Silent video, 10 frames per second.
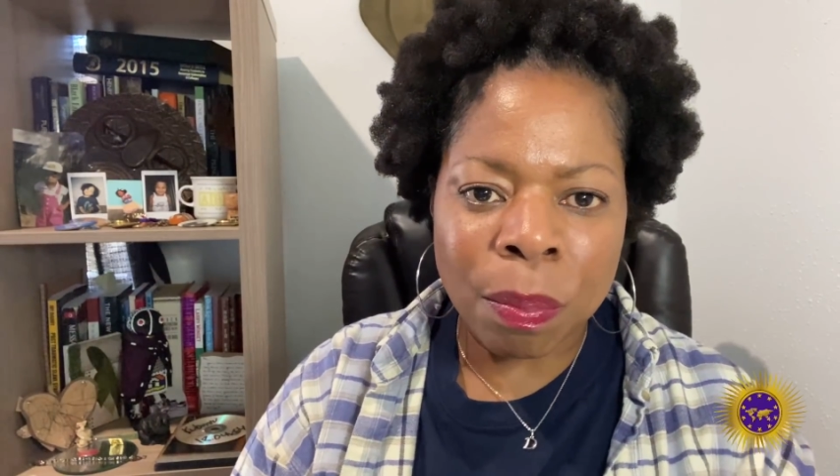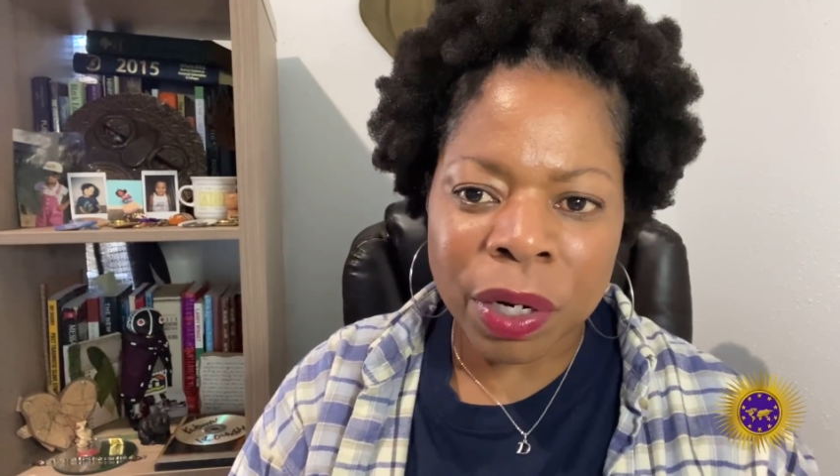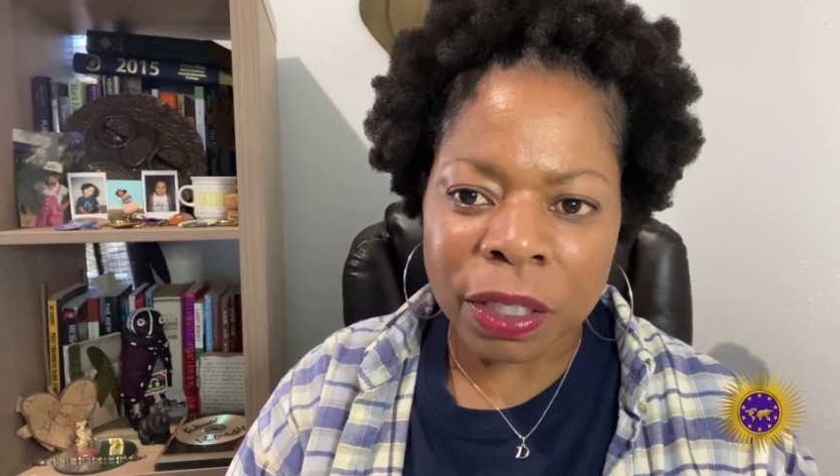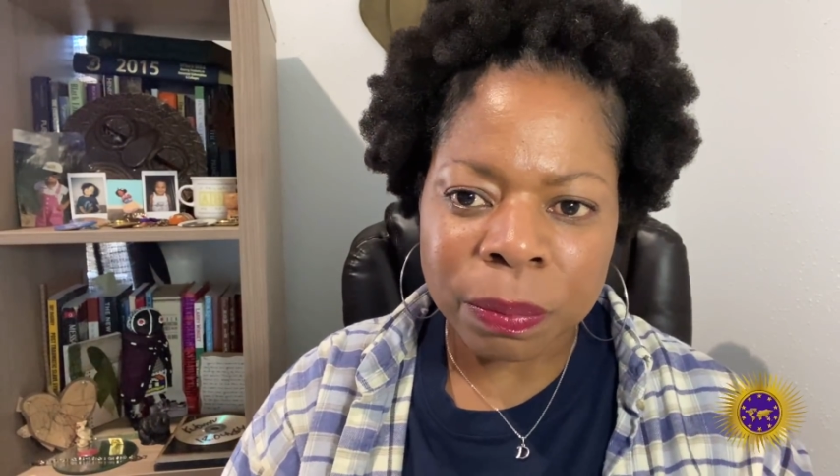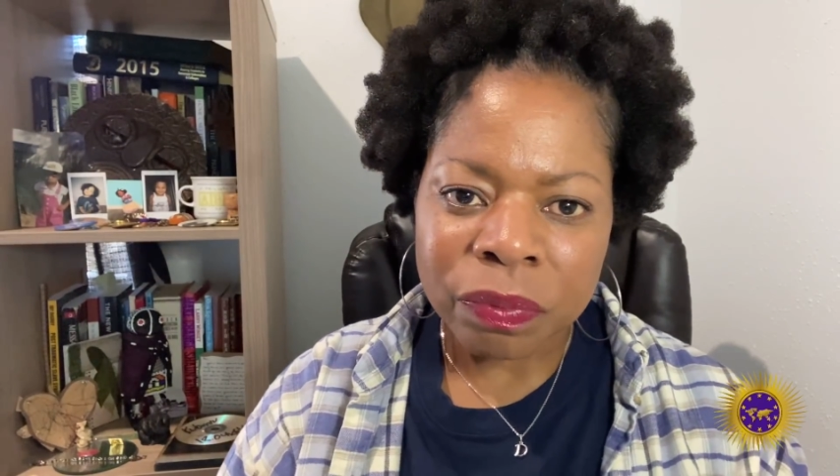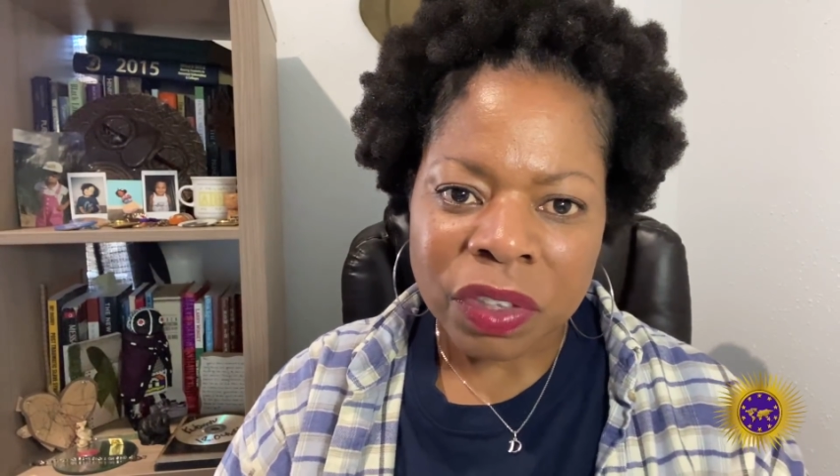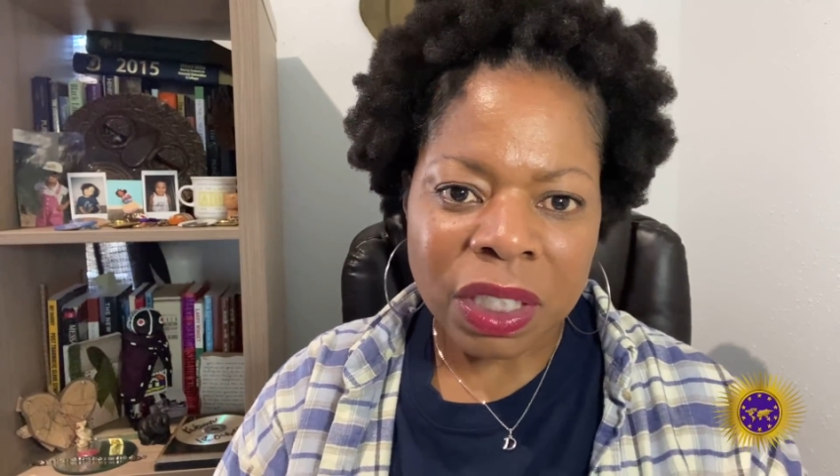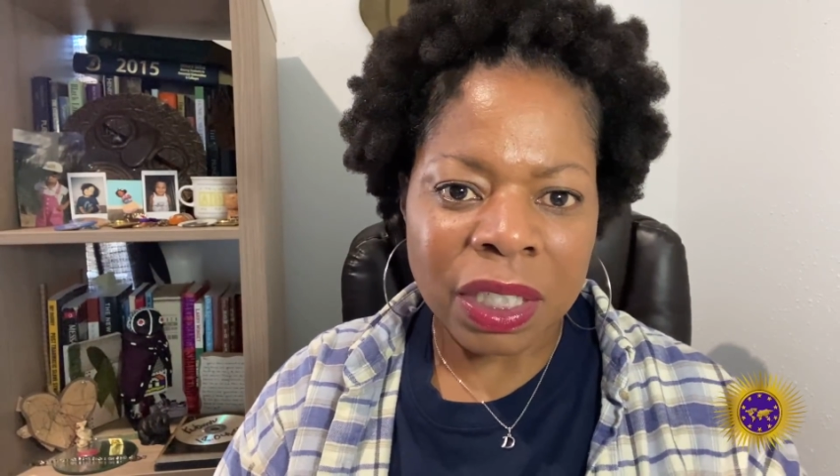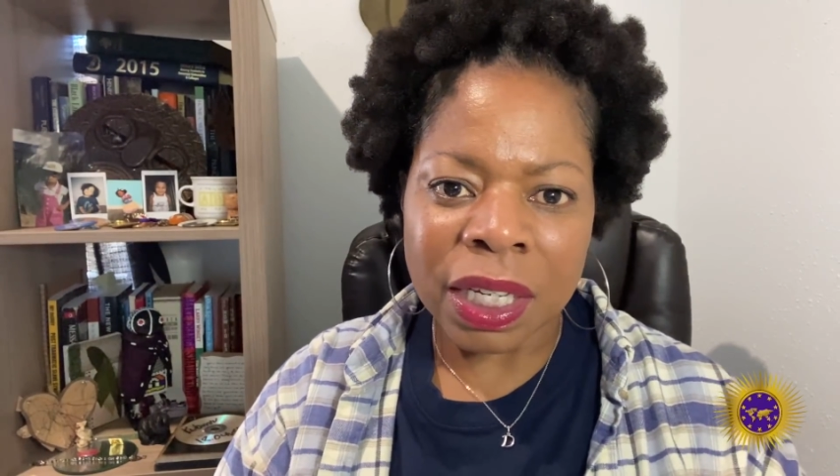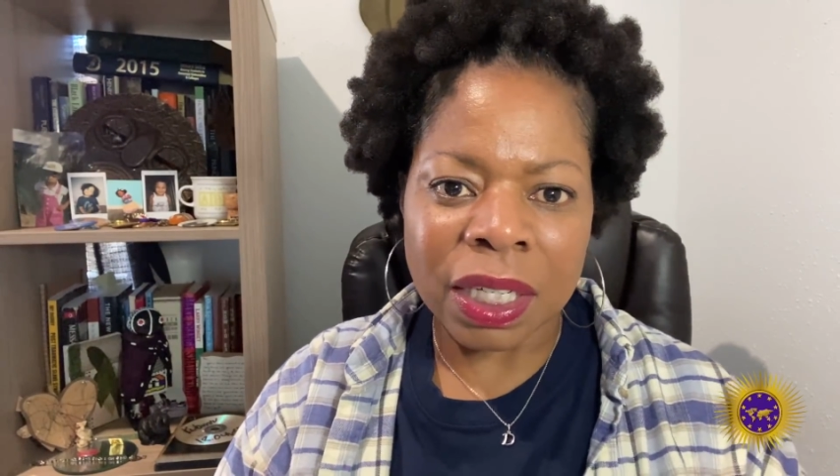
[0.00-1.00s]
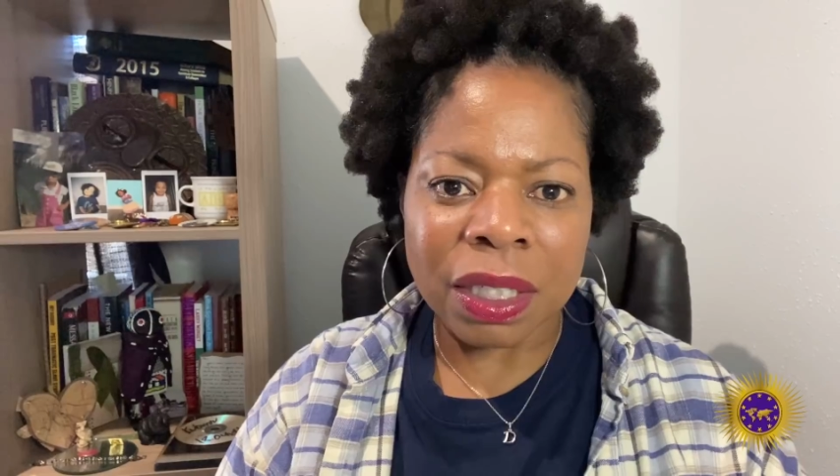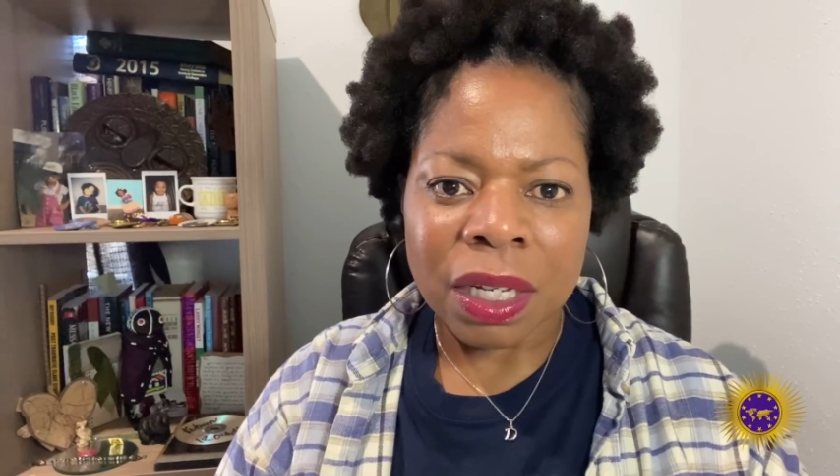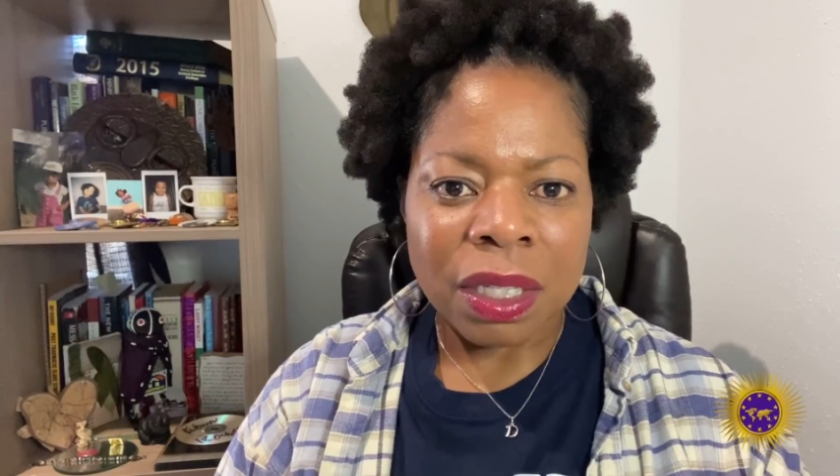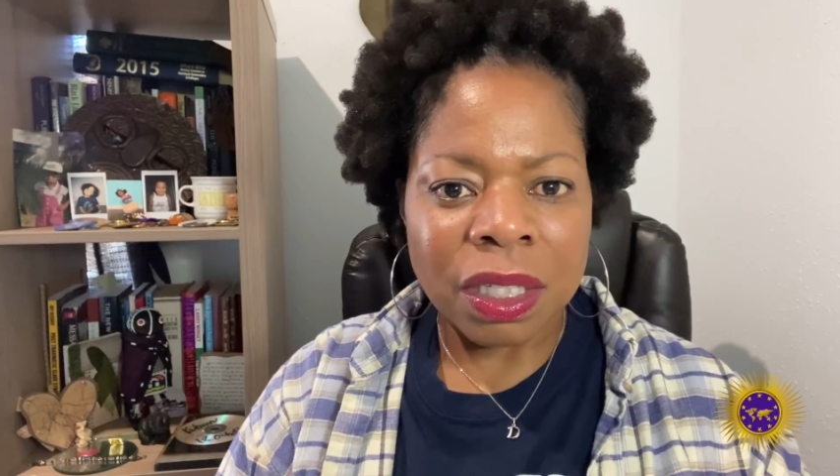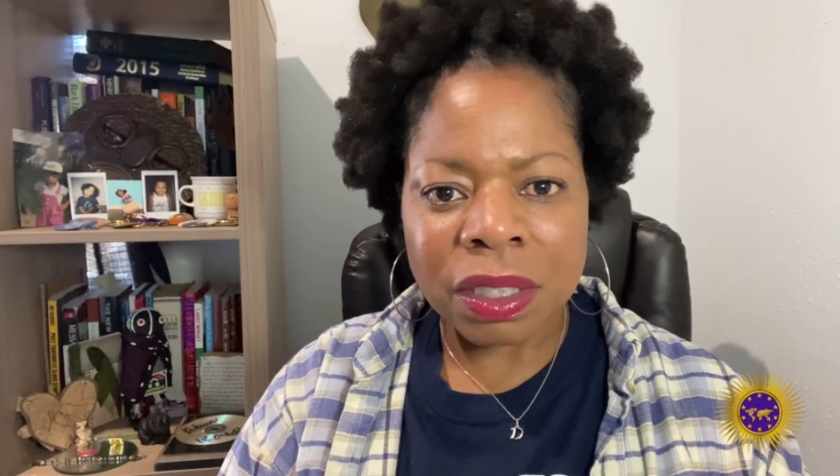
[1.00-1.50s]
But again,
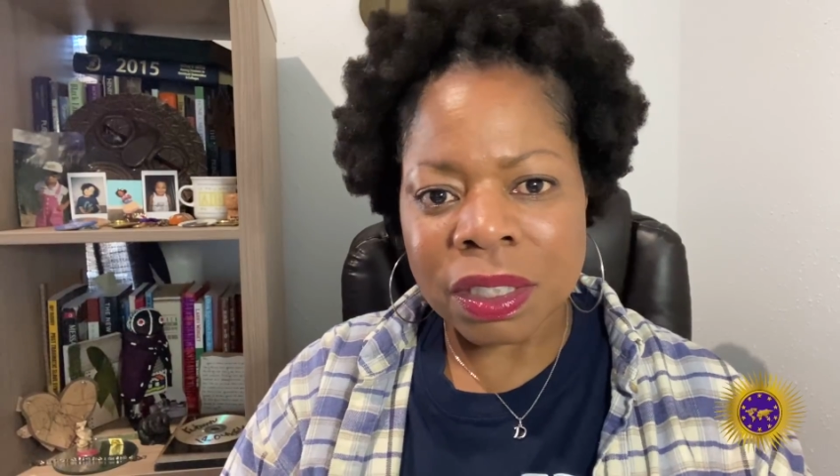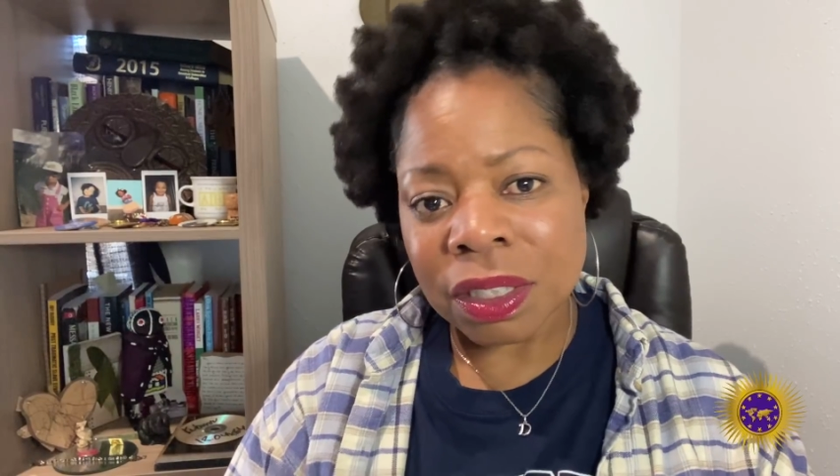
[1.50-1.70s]
this is,